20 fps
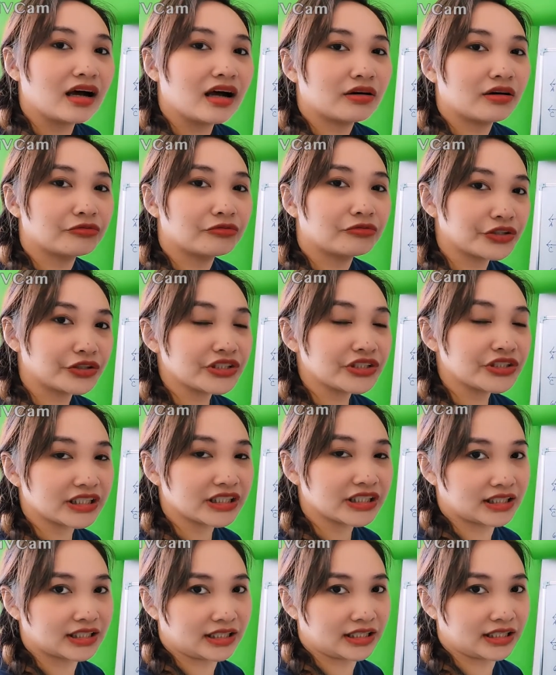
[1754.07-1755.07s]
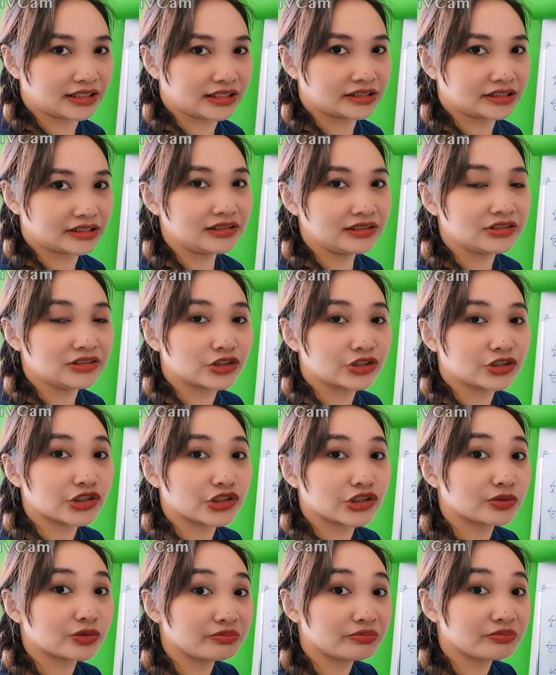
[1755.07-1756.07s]
Vertical angle
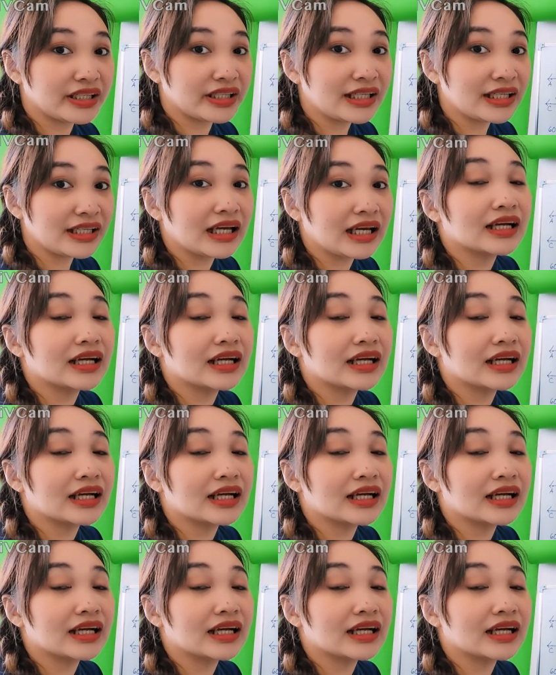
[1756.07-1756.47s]
should be